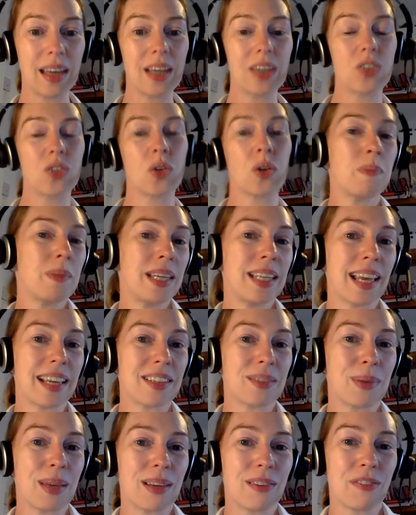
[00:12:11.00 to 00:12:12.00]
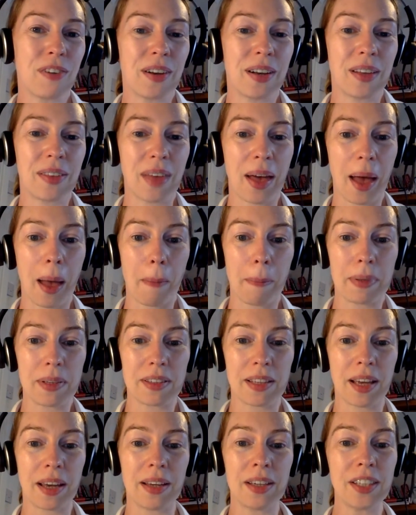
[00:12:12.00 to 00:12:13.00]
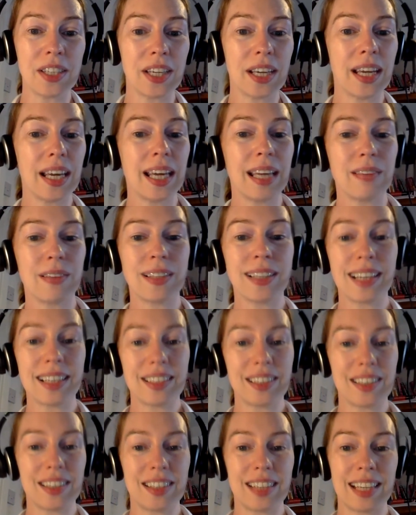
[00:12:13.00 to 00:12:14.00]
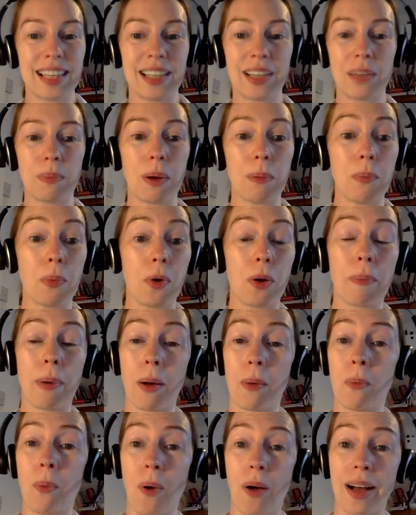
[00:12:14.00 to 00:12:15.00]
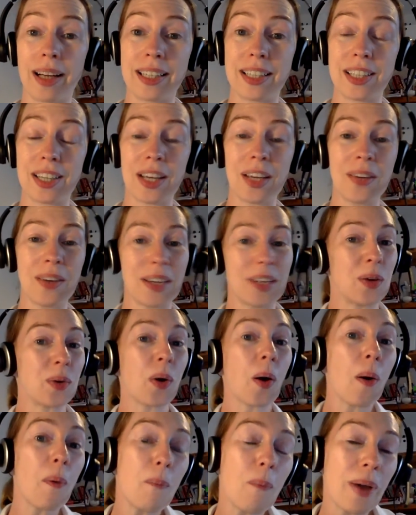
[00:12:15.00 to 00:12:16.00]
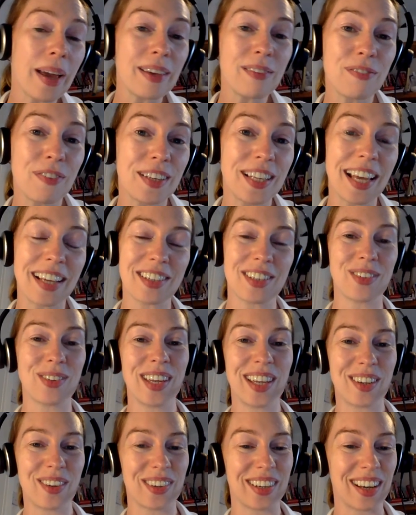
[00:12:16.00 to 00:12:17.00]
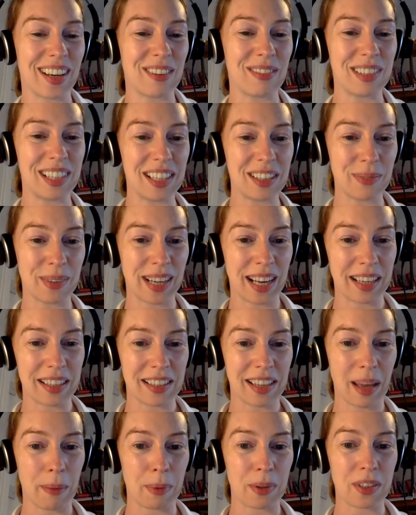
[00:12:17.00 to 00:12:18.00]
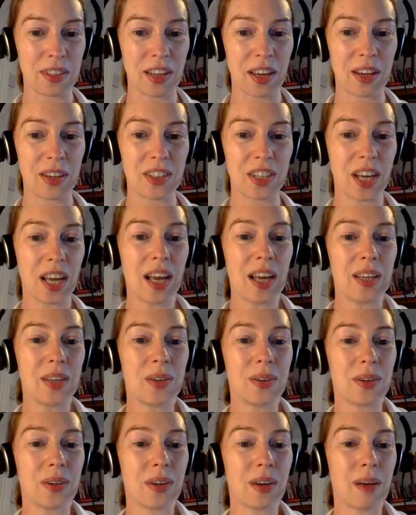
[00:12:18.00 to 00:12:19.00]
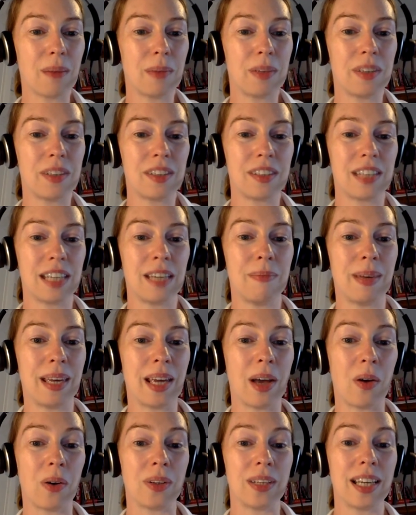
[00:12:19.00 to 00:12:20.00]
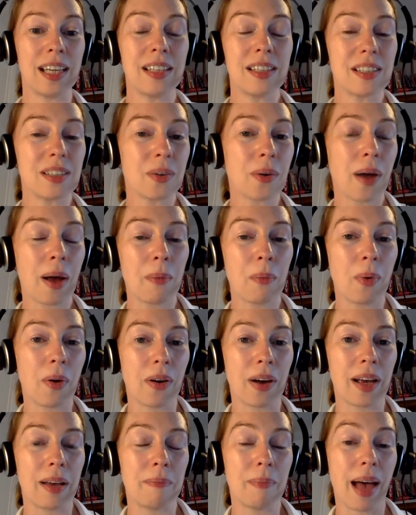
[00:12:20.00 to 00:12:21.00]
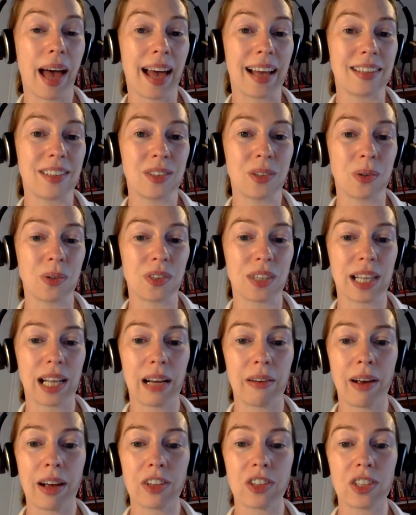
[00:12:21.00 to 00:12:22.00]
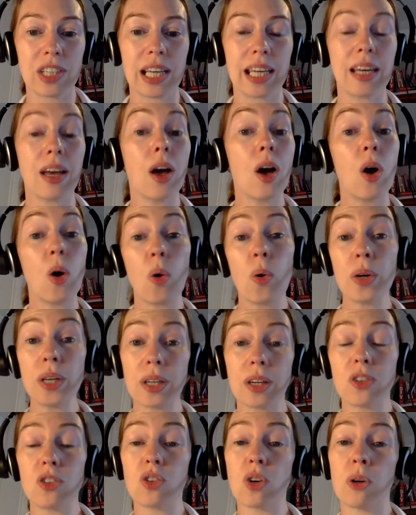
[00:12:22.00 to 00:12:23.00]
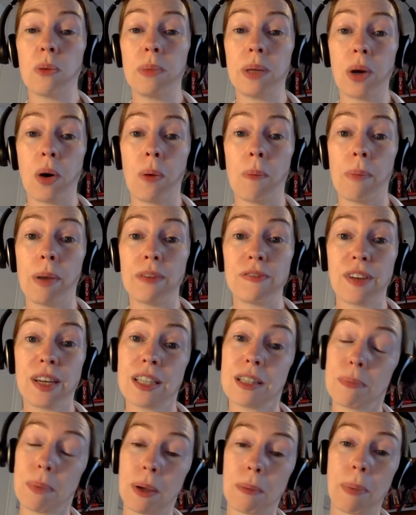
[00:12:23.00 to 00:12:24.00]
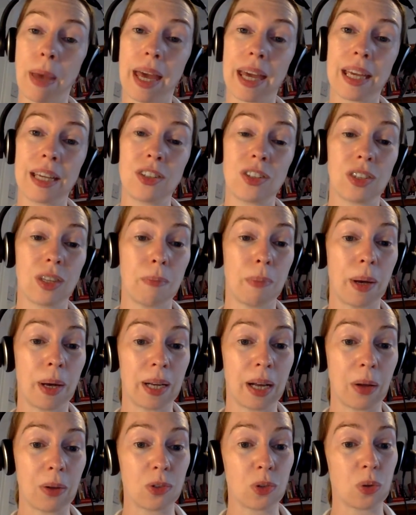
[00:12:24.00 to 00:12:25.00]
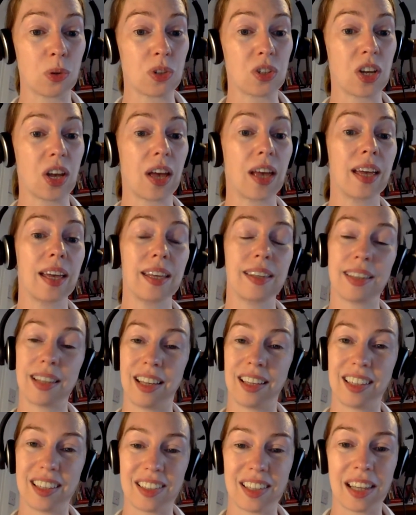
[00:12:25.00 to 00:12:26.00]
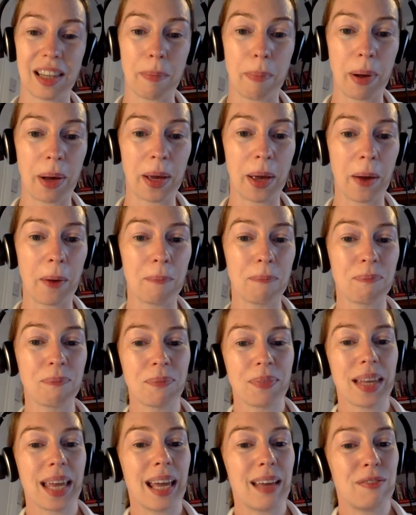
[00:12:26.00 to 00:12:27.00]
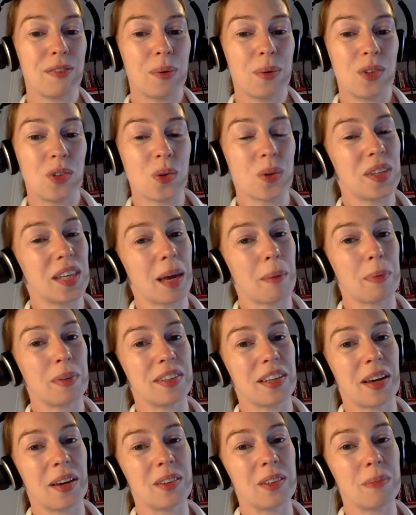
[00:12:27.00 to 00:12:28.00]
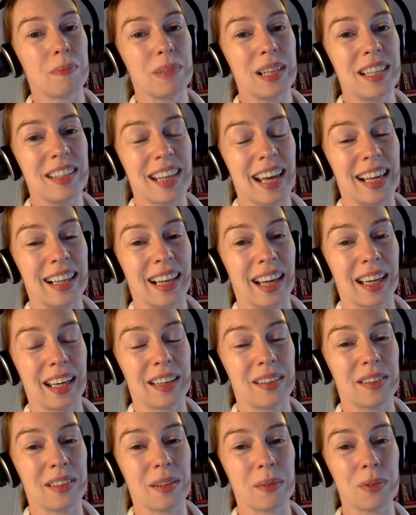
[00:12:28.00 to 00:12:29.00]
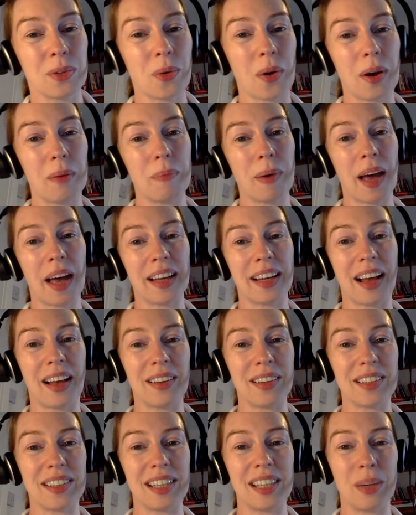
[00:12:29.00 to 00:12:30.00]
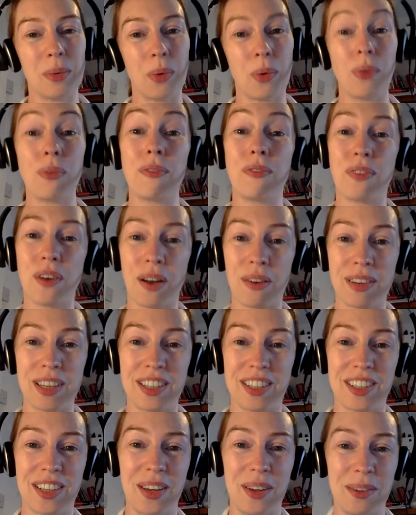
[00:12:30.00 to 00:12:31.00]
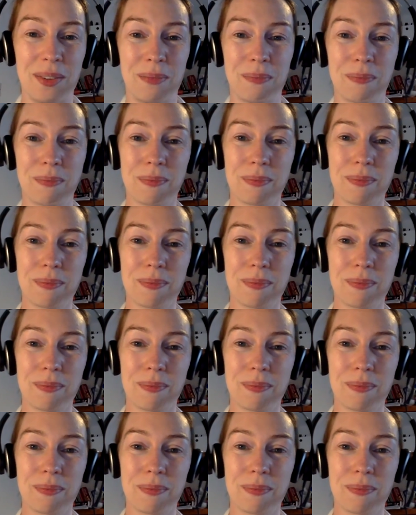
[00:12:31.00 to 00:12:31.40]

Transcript: Join me next week for another episode. If you'd like to see a little bit more about what I do and you can't wait for next week when I release my next episode, you can come and see me on Instagram where I'm at Dr. Claire Ashley, or you can join me on my Facebook page, The Burnout Doctor. The link is in the bio. If you enjoyed the episode, please hit like and subscribe, and I'll see you all very soon.